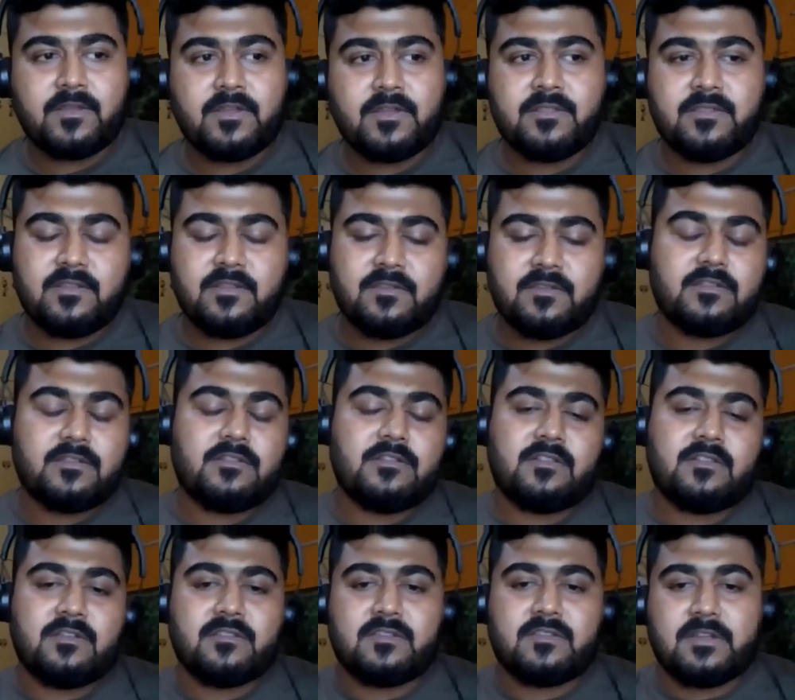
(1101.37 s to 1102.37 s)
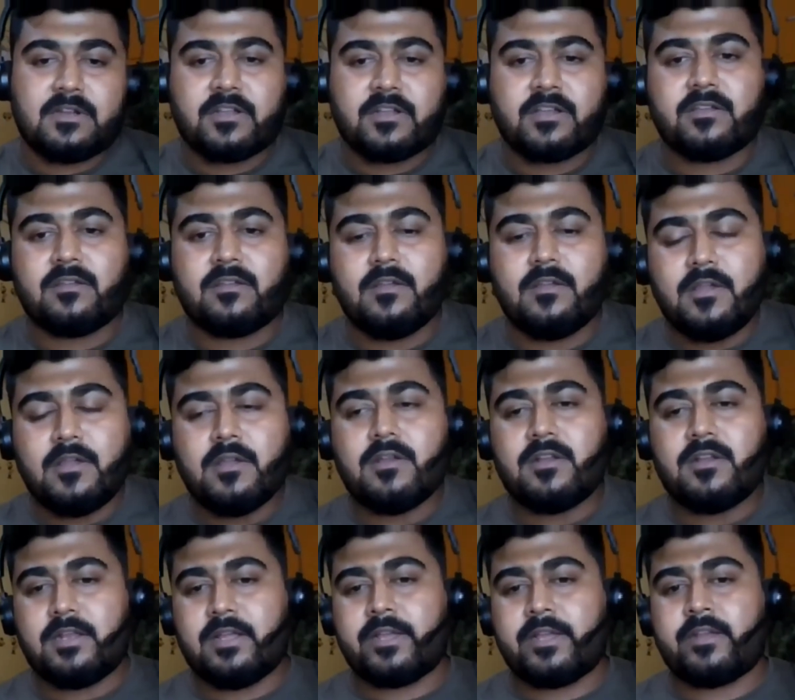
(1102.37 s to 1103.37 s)
And these are the things that I
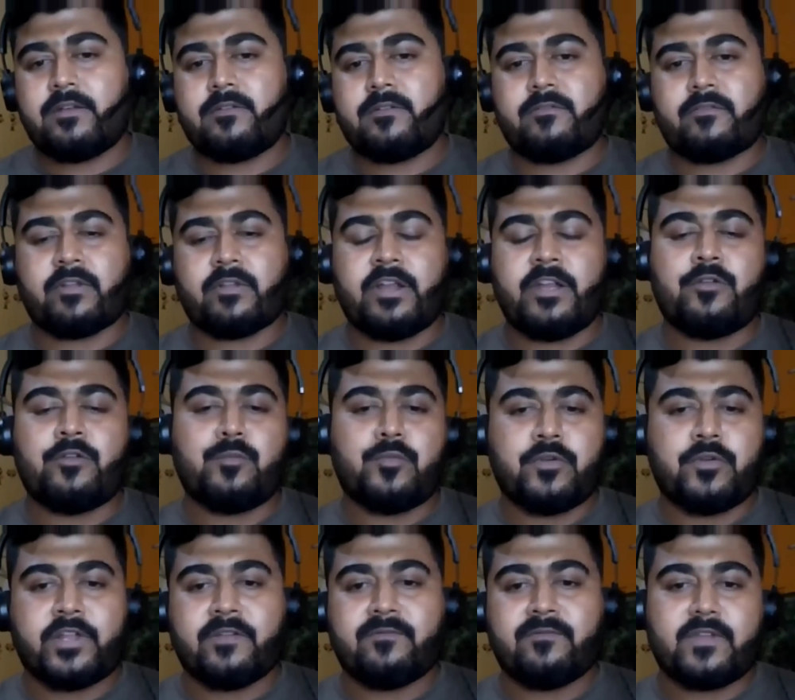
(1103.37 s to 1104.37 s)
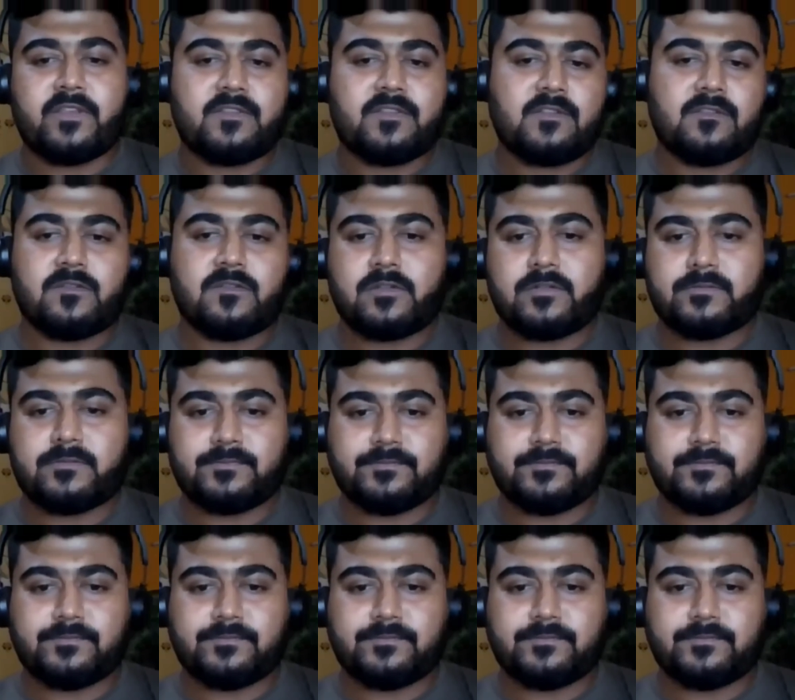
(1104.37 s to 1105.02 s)
like try to put emphasis on.